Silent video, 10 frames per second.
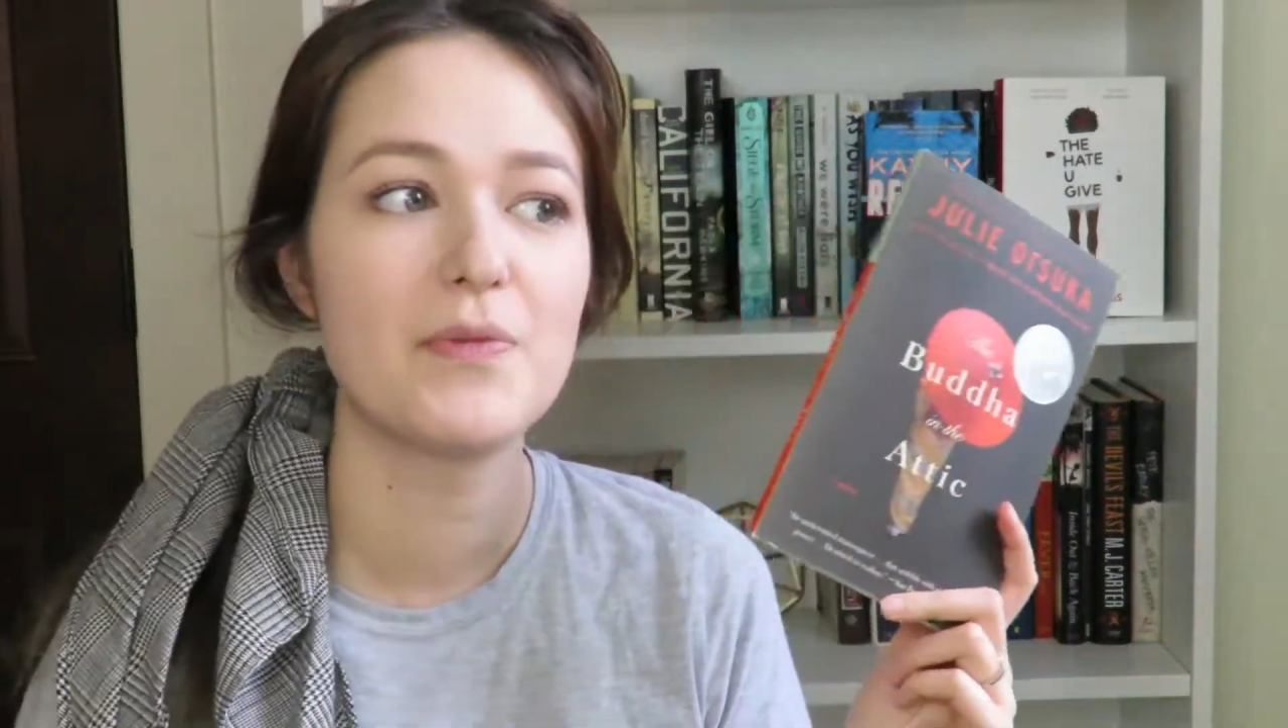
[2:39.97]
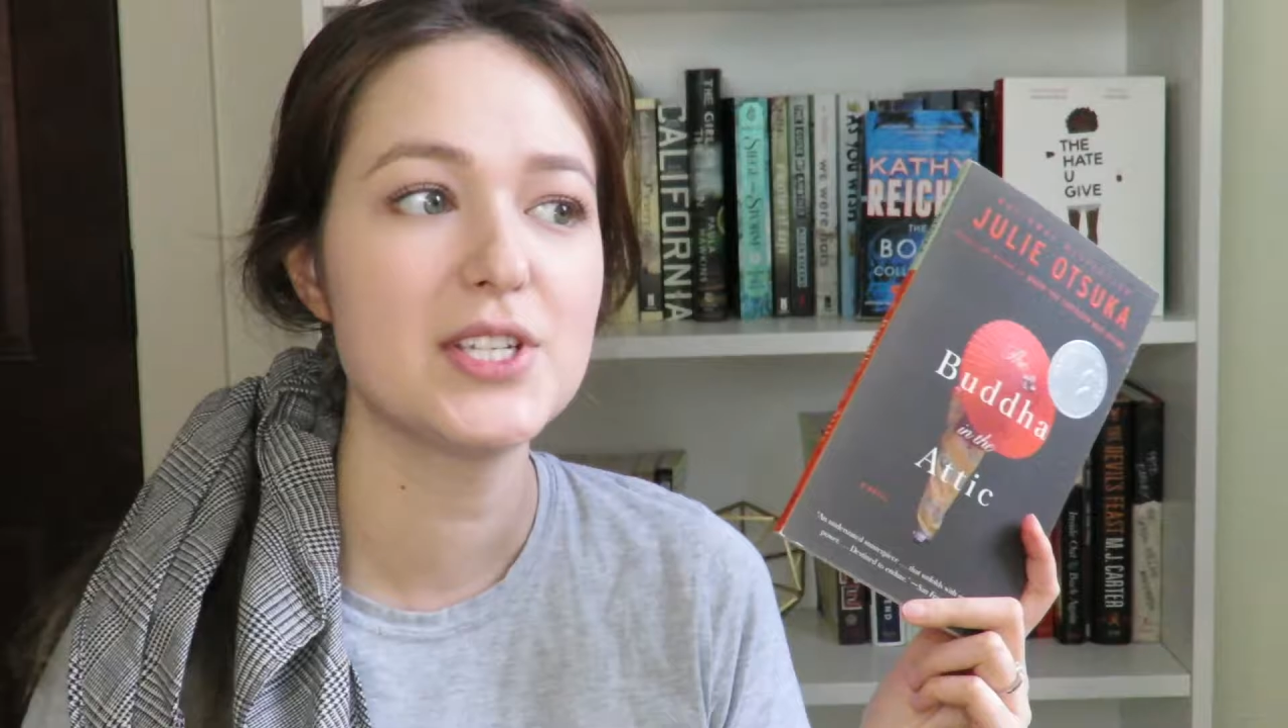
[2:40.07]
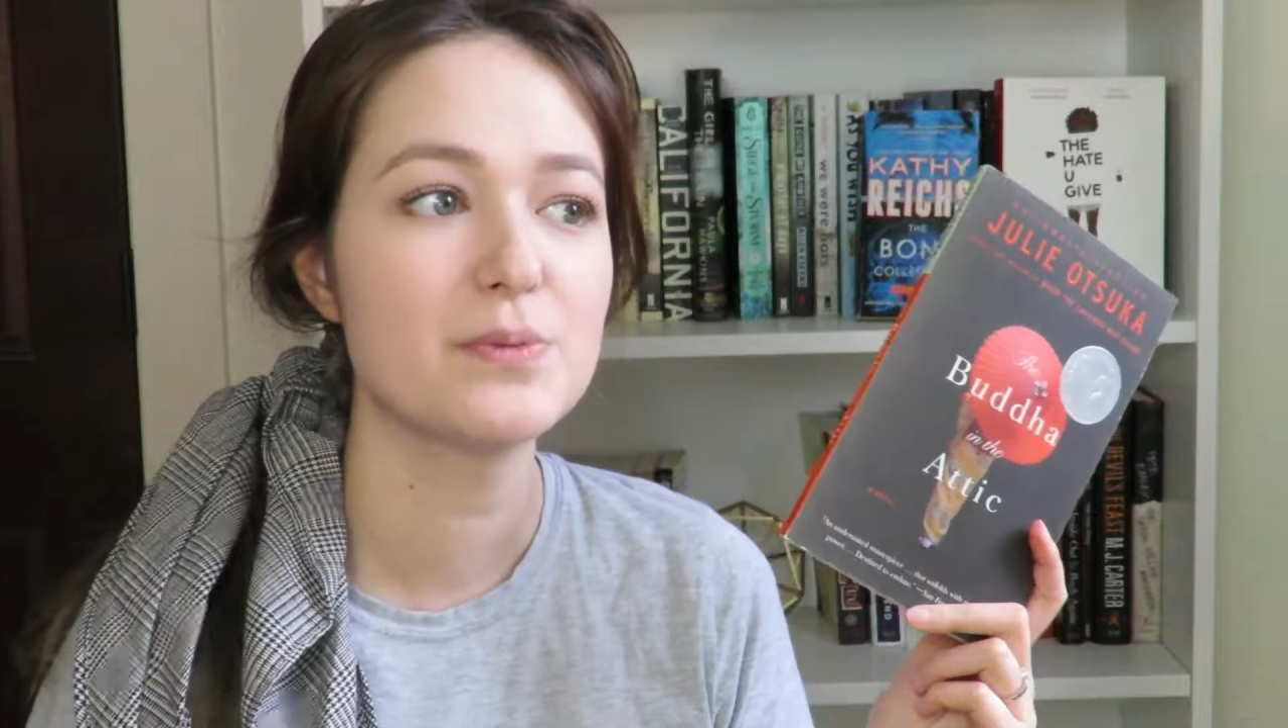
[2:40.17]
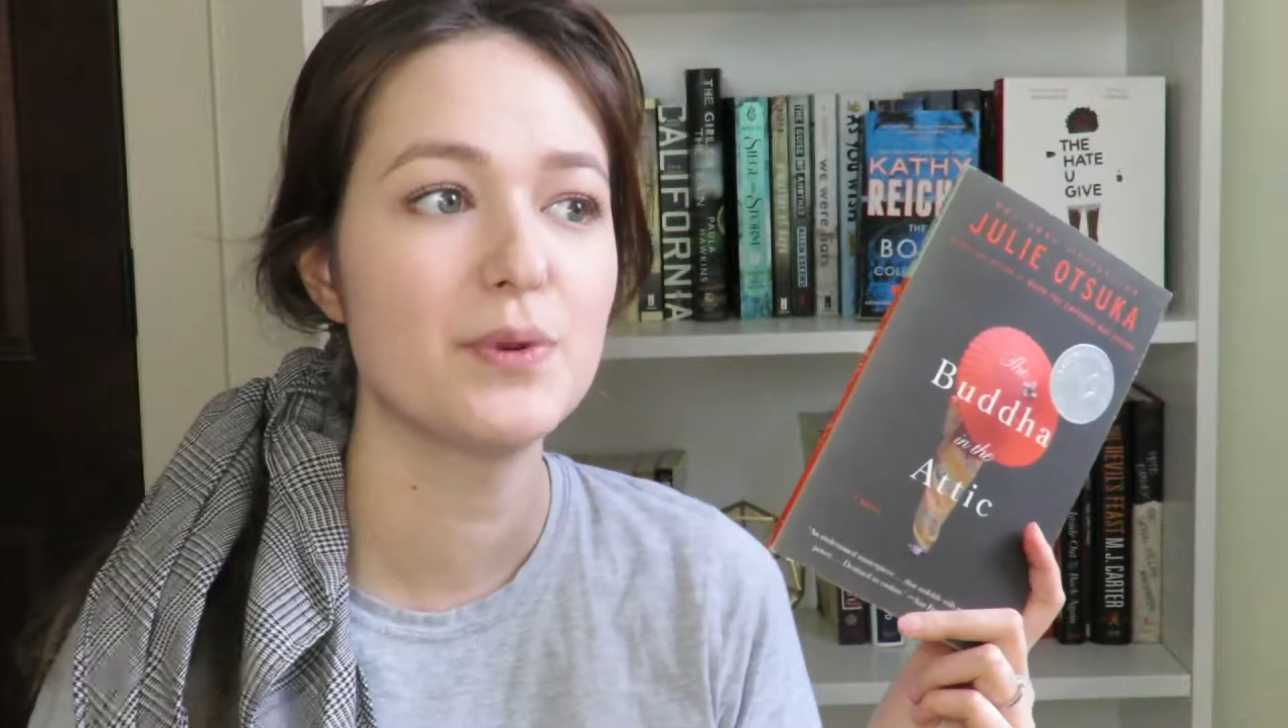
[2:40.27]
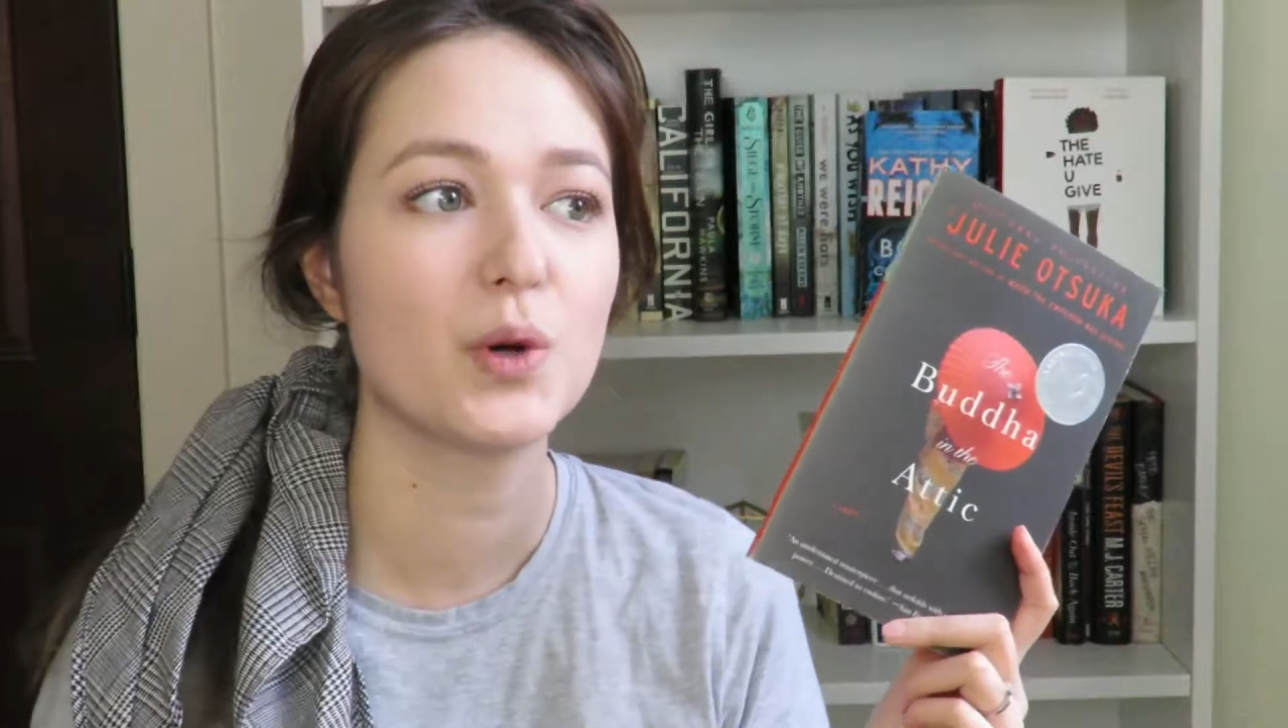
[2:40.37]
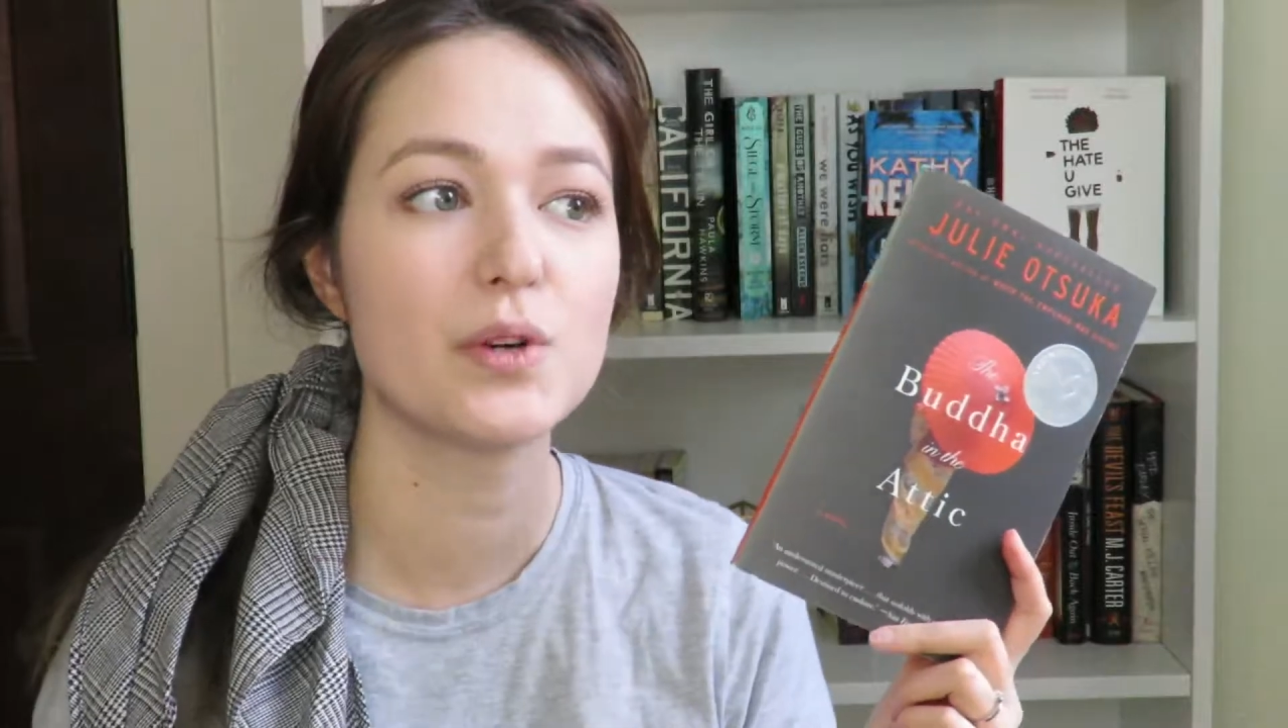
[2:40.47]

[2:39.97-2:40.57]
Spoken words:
This book